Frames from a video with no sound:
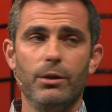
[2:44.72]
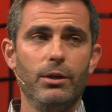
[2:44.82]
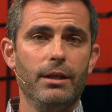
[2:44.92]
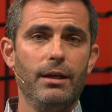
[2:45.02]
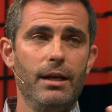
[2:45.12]

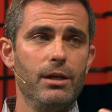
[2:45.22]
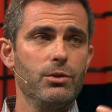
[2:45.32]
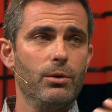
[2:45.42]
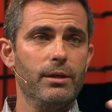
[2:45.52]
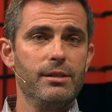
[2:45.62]
look at
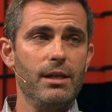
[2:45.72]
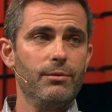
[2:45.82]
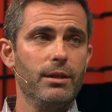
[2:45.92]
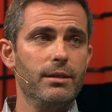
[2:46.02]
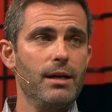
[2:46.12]
Android,
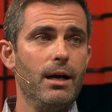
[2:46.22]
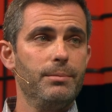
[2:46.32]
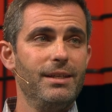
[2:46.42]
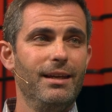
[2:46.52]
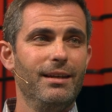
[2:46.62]
seven of the
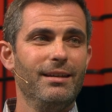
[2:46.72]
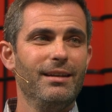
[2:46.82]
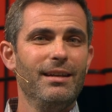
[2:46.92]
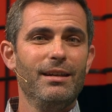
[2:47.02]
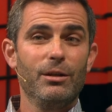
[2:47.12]
top 10
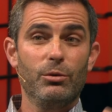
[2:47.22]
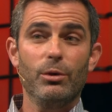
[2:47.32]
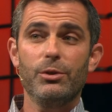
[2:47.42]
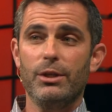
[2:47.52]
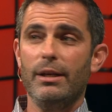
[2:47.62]

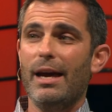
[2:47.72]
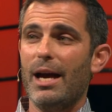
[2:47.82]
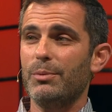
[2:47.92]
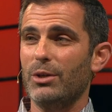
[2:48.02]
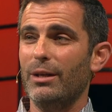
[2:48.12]
grossing
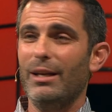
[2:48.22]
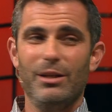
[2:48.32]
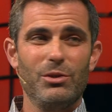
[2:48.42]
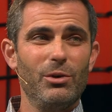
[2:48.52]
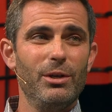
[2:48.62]
apps on
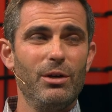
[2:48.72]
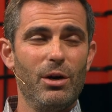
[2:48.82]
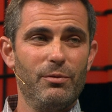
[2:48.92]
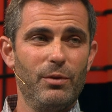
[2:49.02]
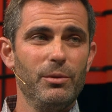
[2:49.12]
Android
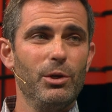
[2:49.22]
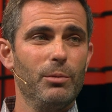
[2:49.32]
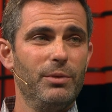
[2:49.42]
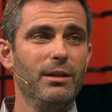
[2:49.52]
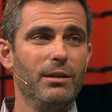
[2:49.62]
are from
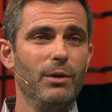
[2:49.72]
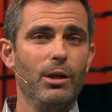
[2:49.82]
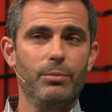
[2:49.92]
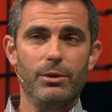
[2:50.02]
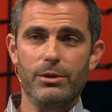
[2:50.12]
European
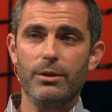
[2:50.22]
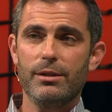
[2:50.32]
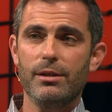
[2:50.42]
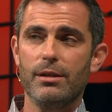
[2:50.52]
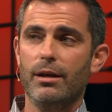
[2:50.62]
developers. So
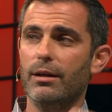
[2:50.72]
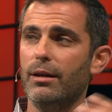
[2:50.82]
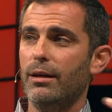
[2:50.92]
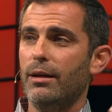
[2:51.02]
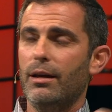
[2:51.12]
this is a
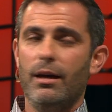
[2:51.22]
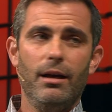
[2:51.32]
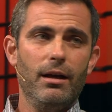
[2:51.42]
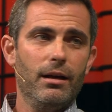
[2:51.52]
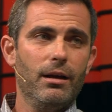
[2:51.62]

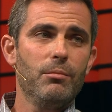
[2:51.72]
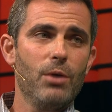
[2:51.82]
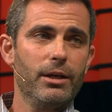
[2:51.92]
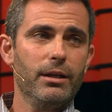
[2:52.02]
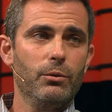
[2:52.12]

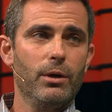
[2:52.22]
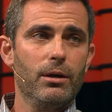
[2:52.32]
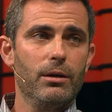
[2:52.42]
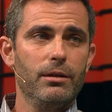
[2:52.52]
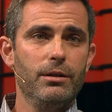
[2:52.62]
market
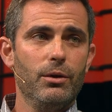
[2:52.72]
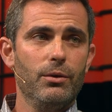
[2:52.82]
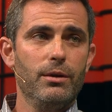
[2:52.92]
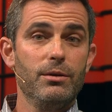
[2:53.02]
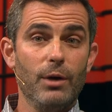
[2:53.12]
where
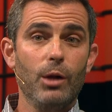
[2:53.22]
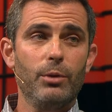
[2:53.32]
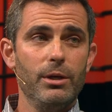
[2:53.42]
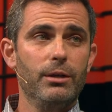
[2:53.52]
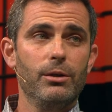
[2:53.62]
the
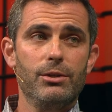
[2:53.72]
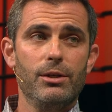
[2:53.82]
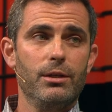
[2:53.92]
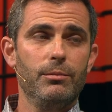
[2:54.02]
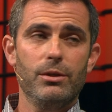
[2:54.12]
developer
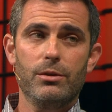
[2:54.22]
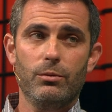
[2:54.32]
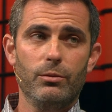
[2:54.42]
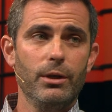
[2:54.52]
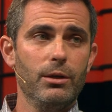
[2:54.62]
ecosystem is
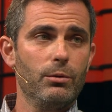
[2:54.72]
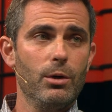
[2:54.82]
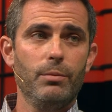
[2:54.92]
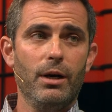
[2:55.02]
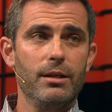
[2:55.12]
really
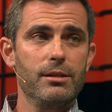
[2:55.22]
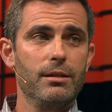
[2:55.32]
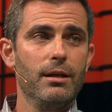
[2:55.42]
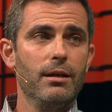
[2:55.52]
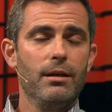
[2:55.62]
robust,
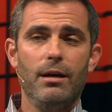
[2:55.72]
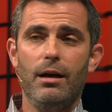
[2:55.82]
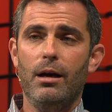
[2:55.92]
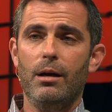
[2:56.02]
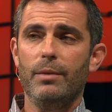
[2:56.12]

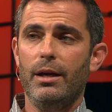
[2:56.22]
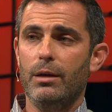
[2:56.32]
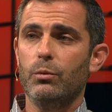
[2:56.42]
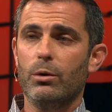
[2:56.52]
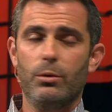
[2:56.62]

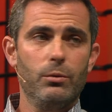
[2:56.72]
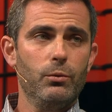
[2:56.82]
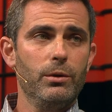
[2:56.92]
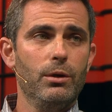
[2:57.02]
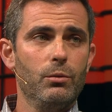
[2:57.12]
and
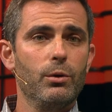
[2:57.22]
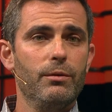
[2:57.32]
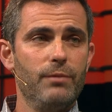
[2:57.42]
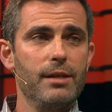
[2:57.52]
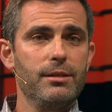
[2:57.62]
we're
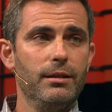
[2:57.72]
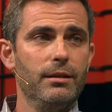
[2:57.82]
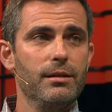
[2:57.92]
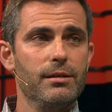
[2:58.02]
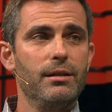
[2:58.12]

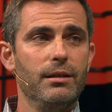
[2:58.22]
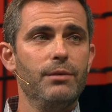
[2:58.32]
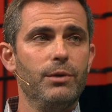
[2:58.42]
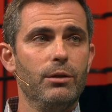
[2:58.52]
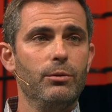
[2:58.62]
investing
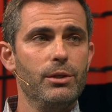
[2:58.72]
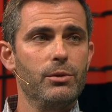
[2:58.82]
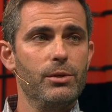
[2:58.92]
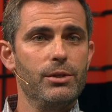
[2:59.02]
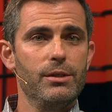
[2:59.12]
significant
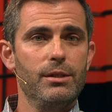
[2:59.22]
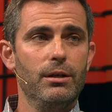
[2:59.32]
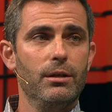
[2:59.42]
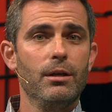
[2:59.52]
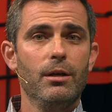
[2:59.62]
resources
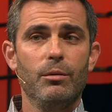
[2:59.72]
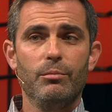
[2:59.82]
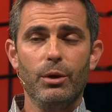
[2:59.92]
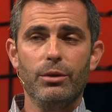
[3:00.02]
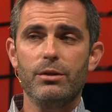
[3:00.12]
here,
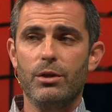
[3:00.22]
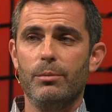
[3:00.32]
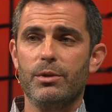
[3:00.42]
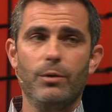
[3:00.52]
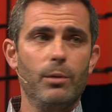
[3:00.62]
both in
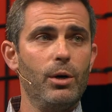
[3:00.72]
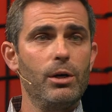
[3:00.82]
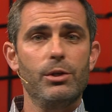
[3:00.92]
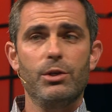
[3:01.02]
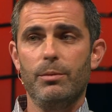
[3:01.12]
terms of our
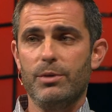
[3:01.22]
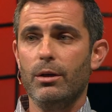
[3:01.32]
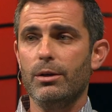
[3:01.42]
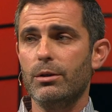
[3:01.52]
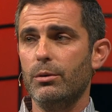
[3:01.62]
partnerships and
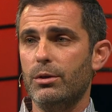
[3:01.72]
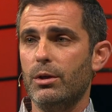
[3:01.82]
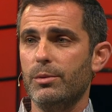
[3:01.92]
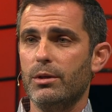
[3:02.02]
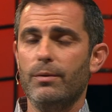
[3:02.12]
also in
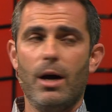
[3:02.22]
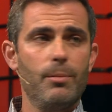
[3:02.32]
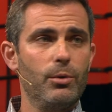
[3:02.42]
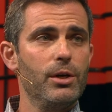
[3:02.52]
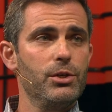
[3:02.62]
terms of
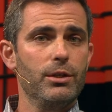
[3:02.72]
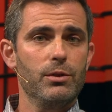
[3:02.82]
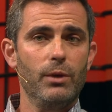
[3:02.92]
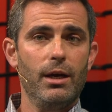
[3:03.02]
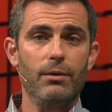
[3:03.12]

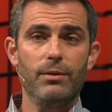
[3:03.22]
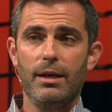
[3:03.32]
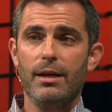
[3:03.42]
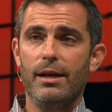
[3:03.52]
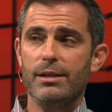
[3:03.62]
operations. We have,
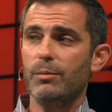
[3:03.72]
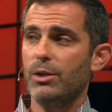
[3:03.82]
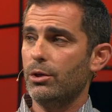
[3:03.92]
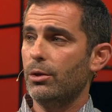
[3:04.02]
as I mentioned